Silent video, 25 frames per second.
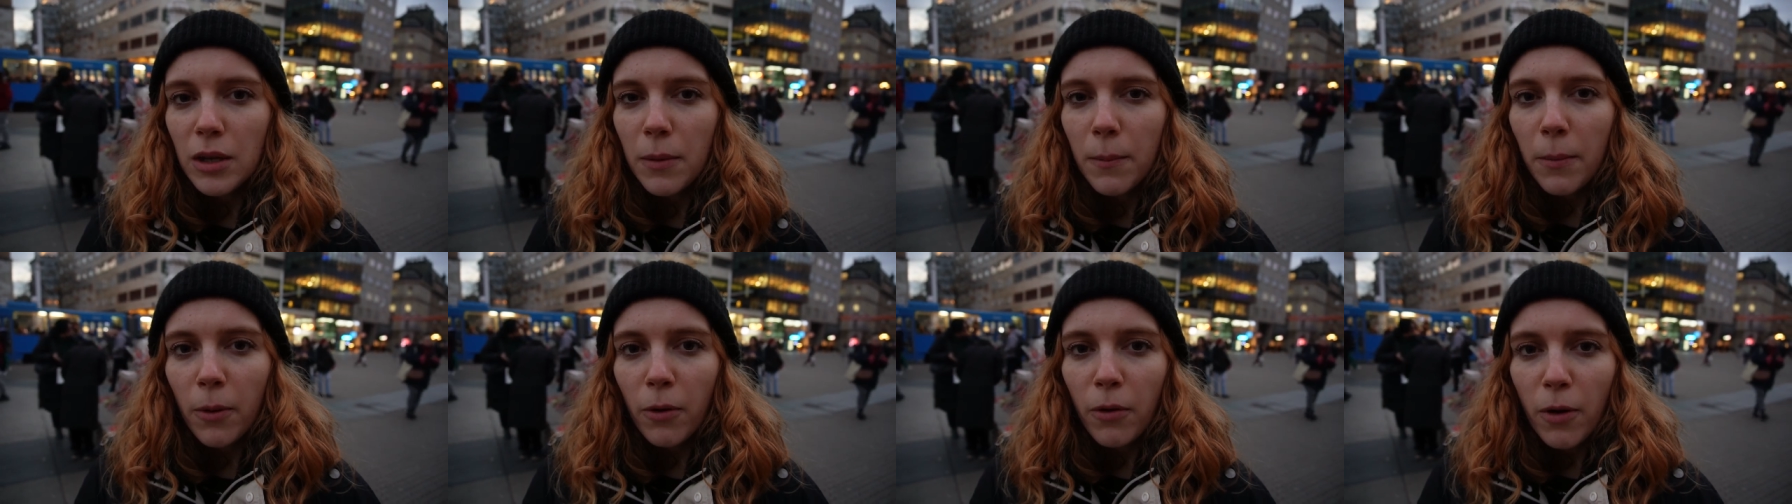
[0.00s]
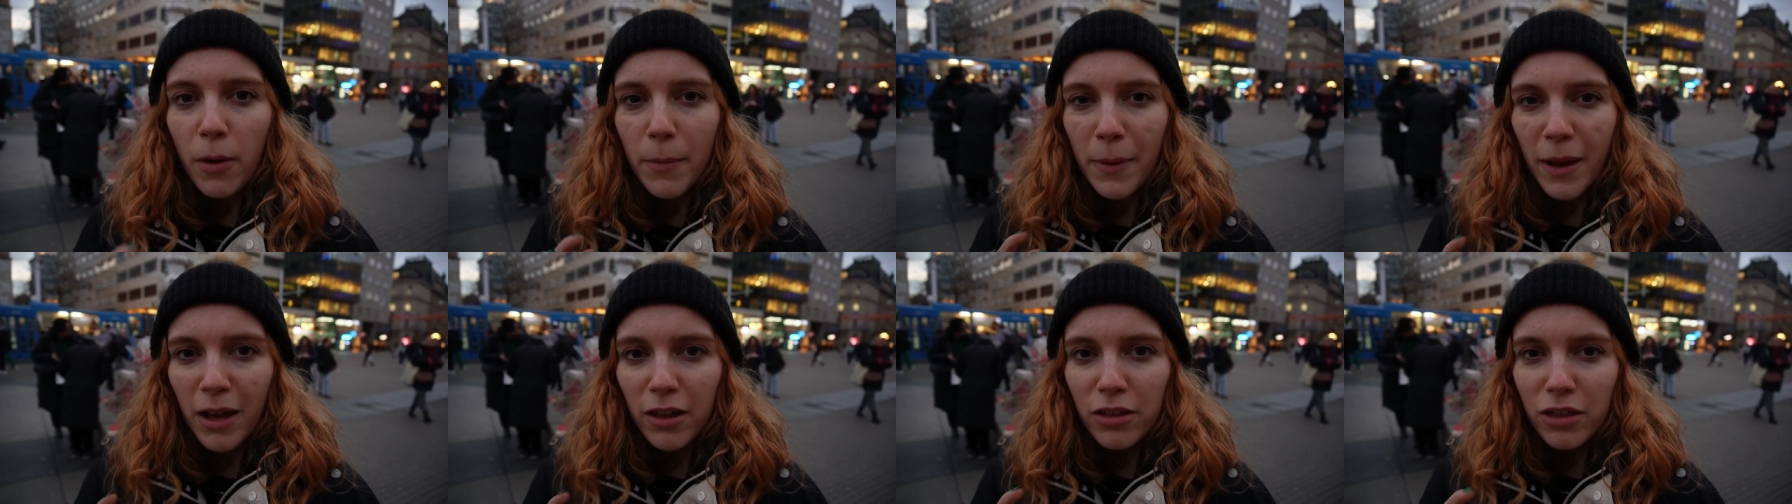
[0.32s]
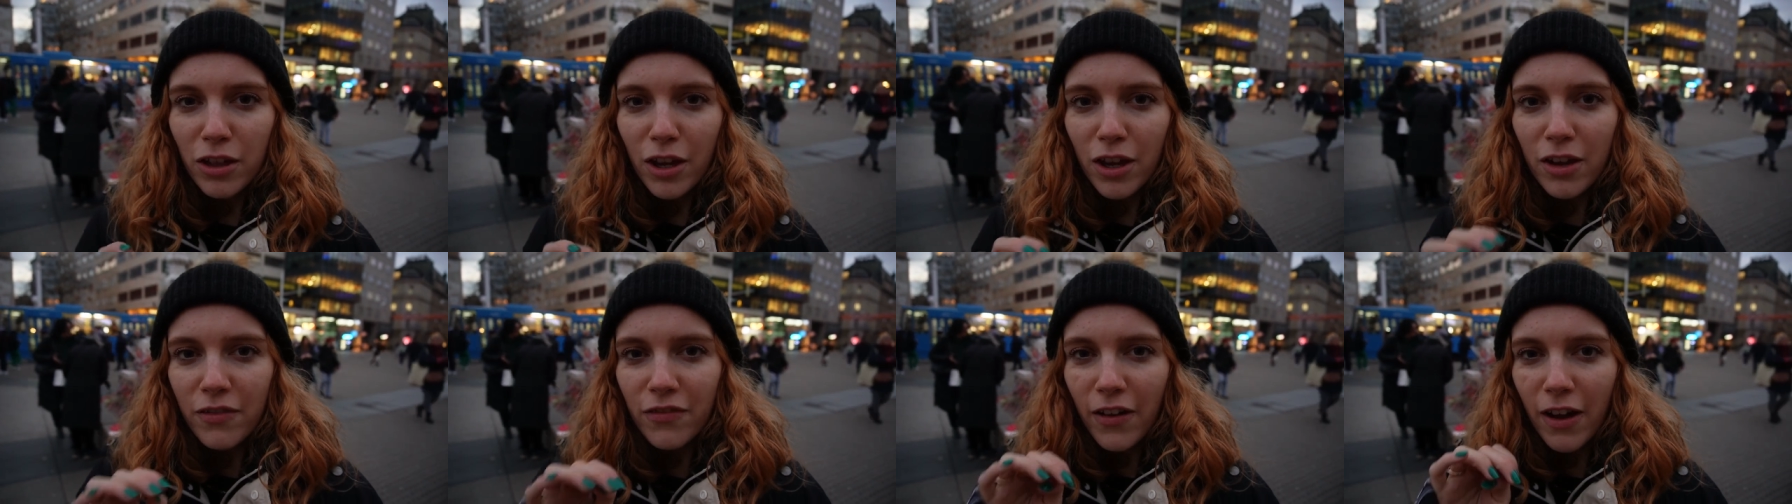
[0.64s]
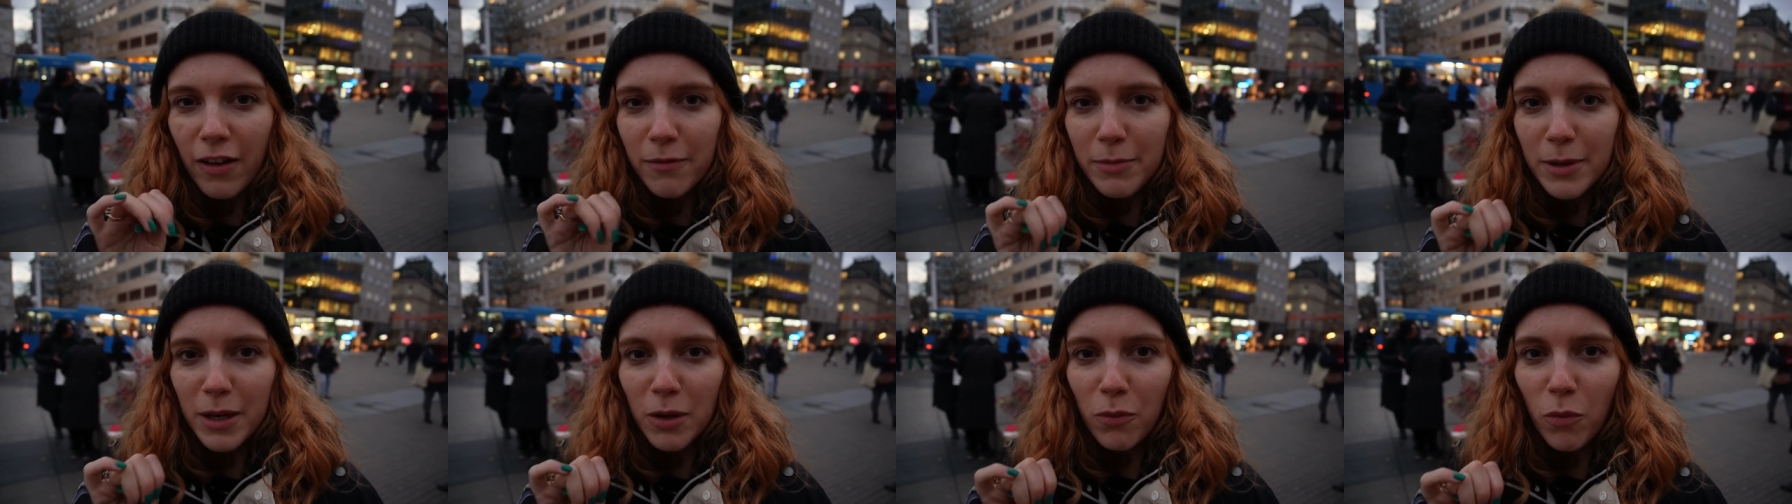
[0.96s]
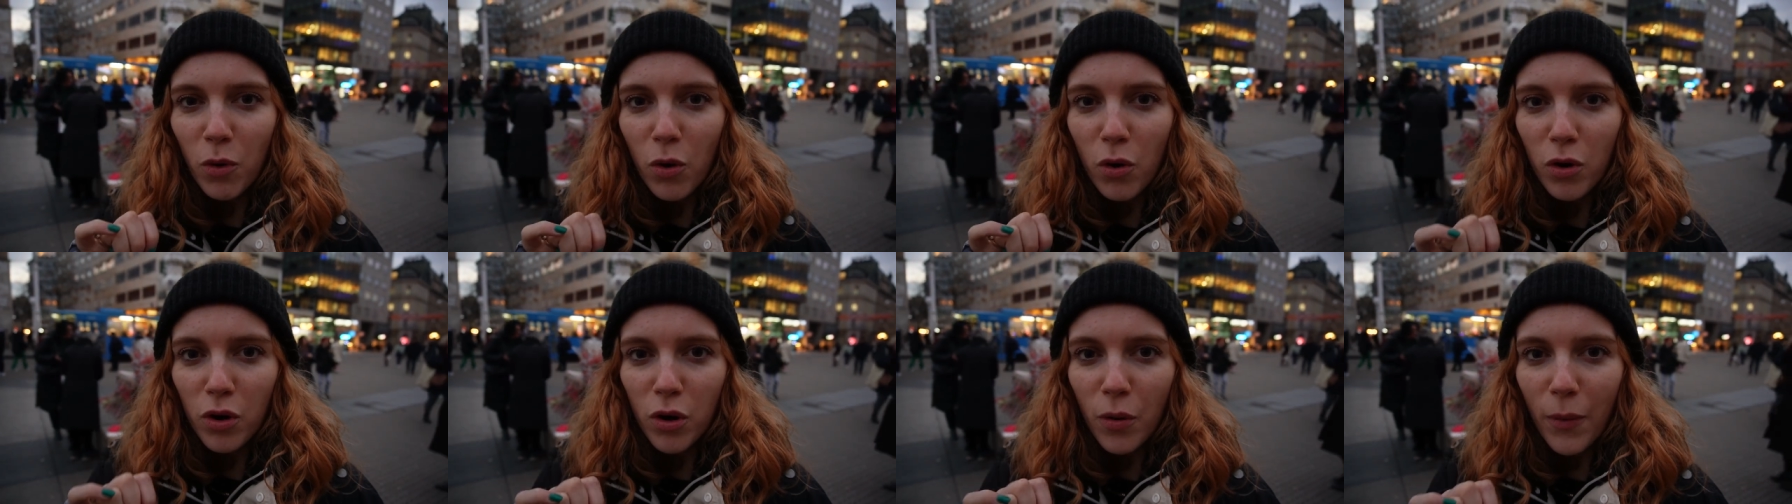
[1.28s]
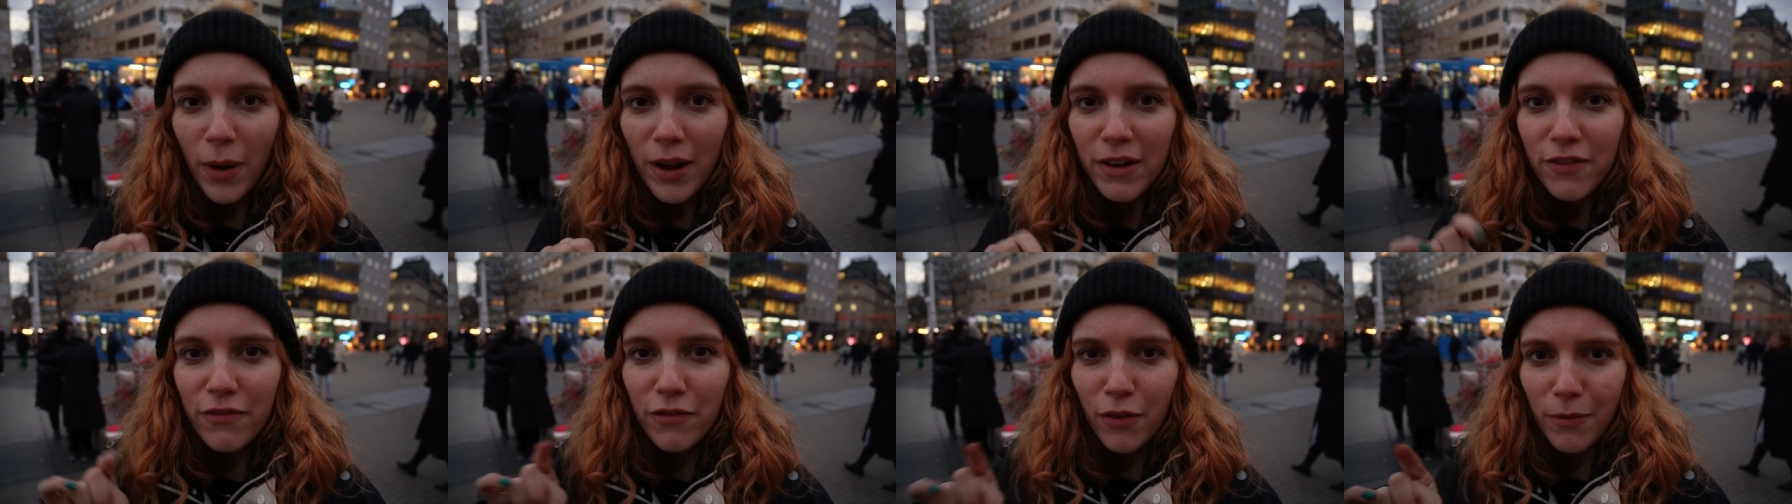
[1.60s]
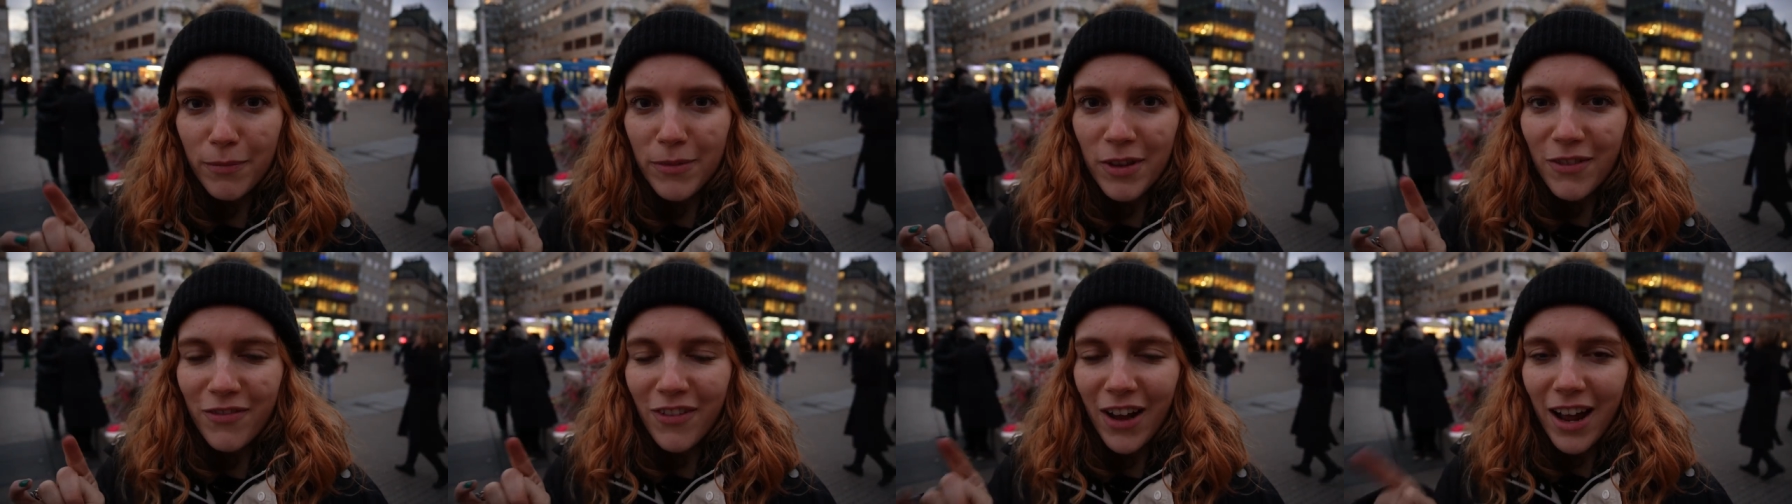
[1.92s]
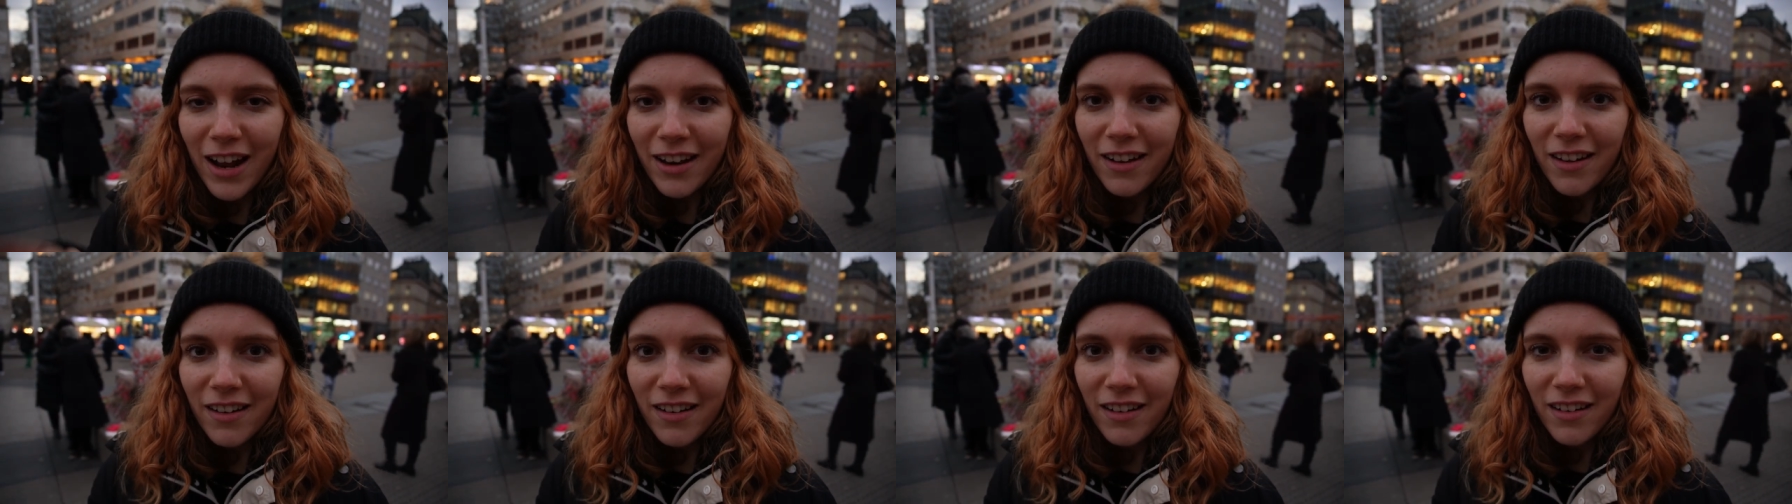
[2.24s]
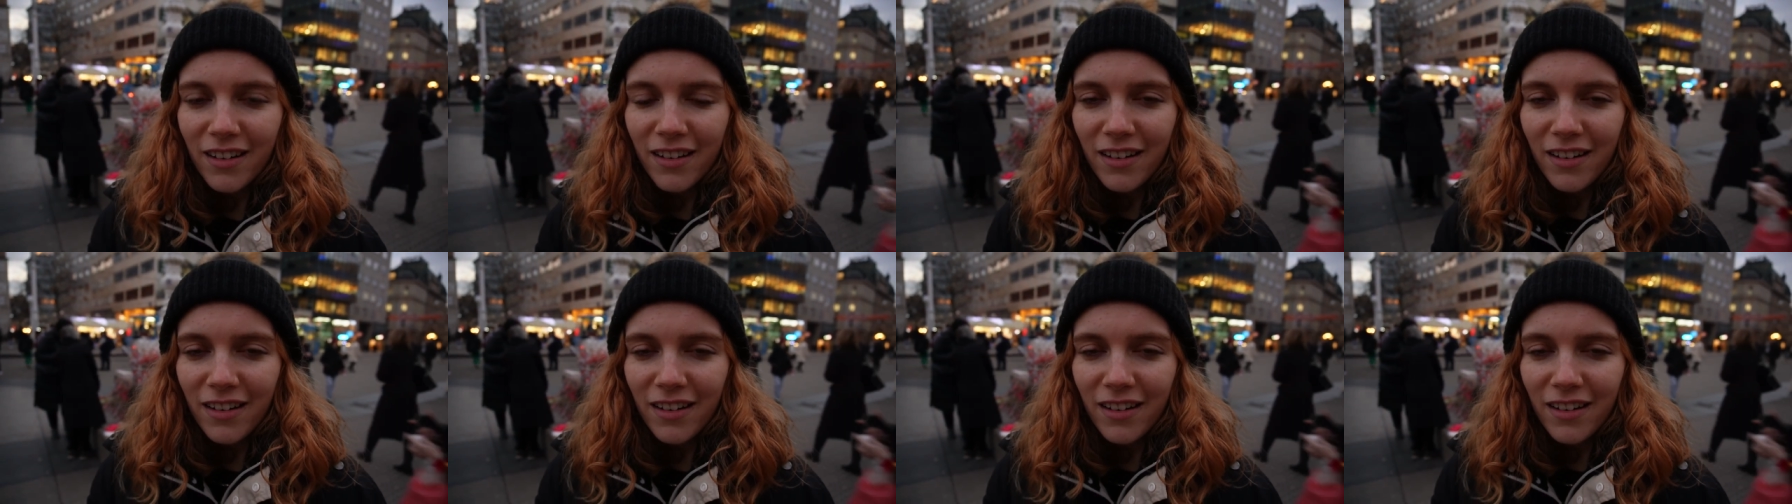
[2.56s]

but we're about a 35 minute walk away from the van.